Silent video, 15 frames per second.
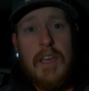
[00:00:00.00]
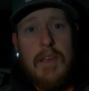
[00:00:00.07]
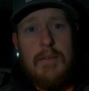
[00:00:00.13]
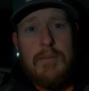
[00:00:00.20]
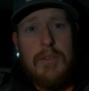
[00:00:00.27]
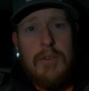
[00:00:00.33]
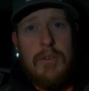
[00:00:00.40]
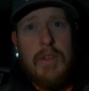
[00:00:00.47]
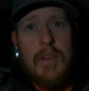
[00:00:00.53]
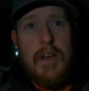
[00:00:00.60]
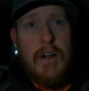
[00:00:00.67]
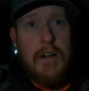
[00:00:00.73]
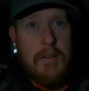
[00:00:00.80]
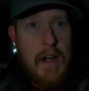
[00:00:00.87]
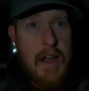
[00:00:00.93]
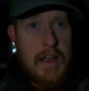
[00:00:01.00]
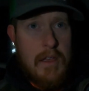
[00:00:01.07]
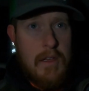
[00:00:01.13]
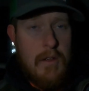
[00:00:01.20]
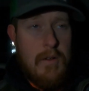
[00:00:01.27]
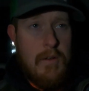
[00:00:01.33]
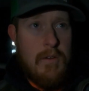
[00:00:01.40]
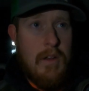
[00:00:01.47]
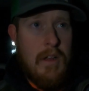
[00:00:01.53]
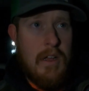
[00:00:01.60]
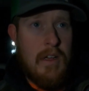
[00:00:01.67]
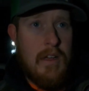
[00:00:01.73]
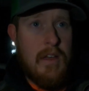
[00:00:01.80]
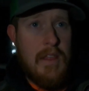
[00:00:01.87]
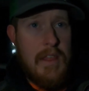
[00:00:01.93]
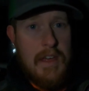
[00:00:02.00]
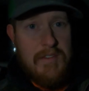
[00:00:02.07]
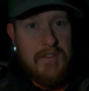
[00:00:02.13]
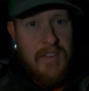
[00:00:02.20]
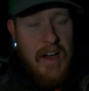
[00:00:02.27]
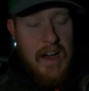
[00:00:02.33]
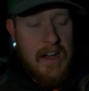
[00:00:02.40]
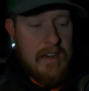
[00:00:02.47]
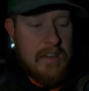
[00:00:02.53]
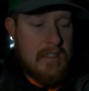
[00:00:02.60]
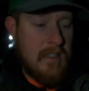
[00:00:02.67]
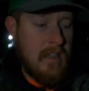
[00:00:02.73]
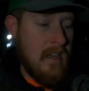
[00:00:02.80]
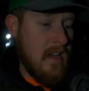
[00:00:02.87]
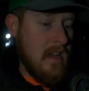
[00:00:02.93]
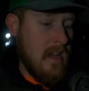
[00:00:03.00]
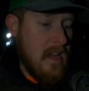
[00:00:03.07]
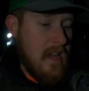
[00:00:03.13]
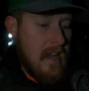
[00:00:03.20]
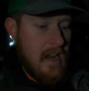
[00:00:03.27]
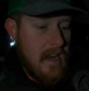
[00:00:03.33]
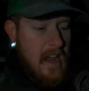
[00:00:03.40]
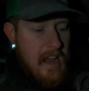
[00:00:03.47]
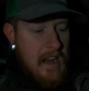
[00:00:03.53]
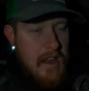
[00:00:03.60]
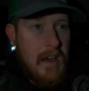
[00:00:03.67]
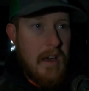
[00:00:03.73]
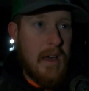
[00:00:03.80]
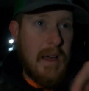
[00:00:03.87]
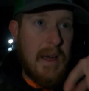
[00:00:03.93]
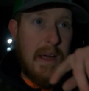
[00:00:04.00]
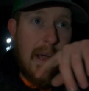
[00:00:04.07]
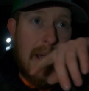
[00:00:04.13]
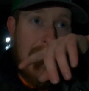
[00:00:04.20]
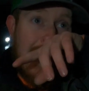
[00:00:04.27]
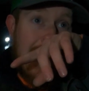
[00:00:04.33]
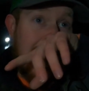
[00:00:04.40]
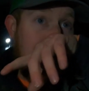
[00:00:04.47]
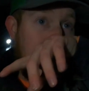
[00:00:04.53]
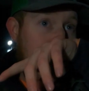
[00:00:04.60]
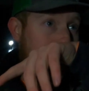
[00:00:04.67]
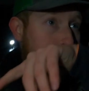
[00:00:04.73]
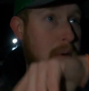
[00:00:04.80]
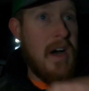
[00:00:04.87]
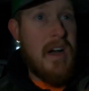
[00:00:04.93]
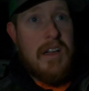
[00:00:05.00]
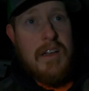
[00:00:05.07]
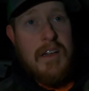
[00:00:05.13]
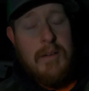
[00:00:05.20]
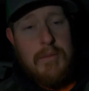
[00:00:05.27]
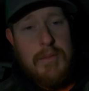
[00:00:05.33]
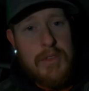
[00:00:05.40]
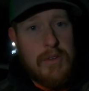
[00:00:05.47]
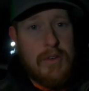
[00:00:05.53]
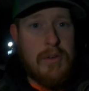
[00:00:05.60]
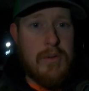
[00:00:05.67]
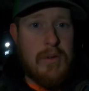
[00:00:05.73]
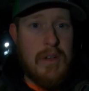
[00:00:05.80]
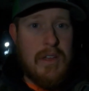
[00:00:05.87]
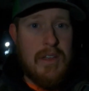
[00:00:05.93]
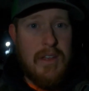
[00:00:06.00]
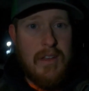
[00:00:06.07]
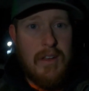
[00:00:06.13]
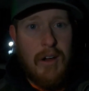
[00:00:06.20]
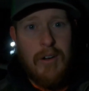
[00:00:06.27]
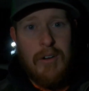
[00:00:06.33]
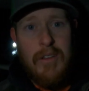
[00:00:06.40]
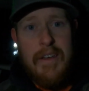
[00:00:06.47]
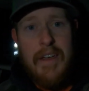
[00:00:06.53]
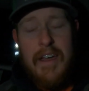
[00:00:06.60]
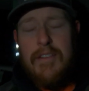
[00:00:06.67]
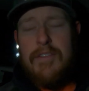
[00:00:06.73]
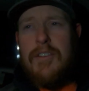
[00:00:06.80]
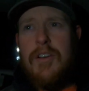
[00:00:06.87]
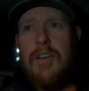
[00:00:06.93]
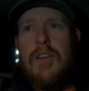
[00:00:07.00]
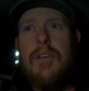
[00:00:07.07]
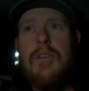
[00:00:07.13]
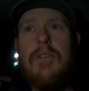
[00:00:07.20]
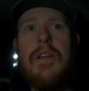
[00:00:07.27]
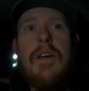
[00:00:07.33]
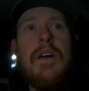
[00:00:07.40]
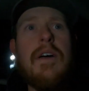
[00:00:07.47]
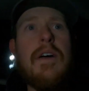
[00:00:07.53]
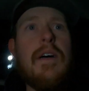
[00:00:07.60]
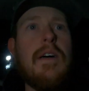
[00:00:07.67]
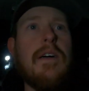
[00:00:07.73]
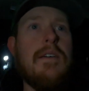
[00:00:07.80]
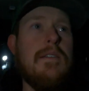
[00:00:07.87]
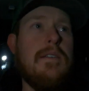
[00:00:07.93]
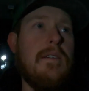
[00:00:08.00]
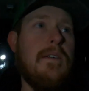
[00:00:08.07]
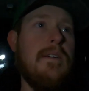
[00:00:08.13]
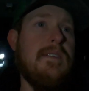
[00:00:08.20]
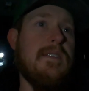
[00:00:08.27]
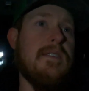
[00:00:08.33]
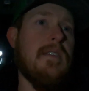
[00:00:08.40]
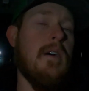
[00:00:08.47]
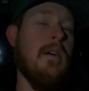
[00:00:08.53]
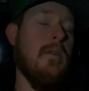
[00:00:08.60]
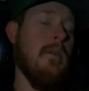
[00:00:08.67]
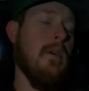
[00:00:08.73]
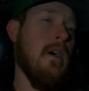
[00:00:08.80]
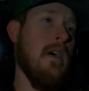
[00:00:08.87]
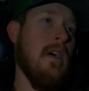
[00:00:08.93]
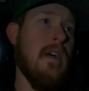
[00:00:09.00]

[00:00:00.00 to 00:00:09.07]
came through there. A raccoon, that fox, and I had a buck come through early afternoon. So,